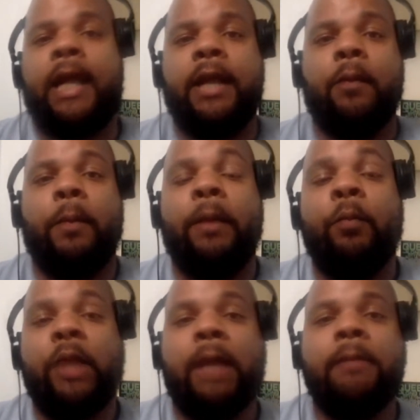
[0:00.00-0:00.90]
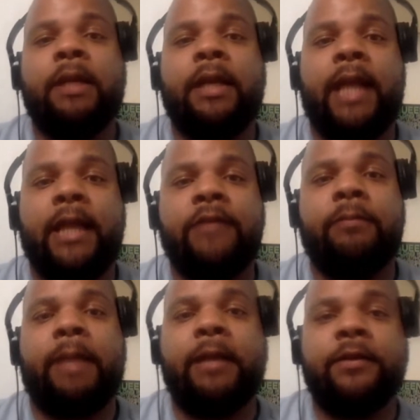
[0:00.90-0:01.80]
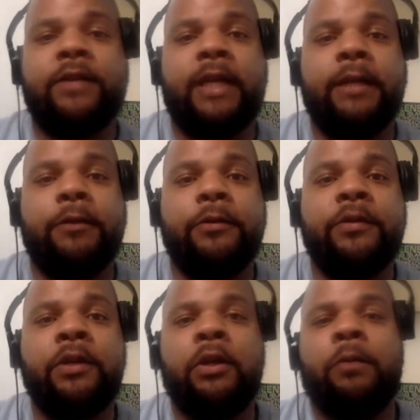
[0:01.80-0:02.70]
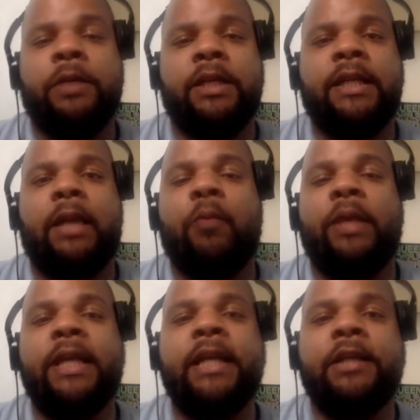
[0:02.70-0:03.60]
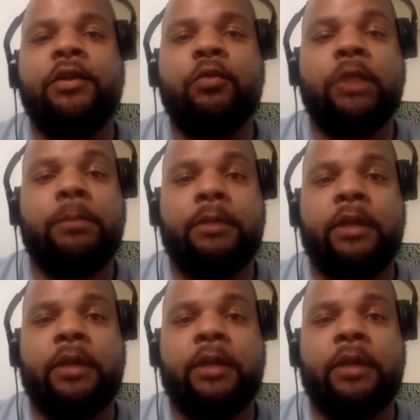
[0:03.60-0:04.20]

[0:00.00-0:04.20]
And the main one I'm looking at is Miles Sanders. When you look at what he can do with the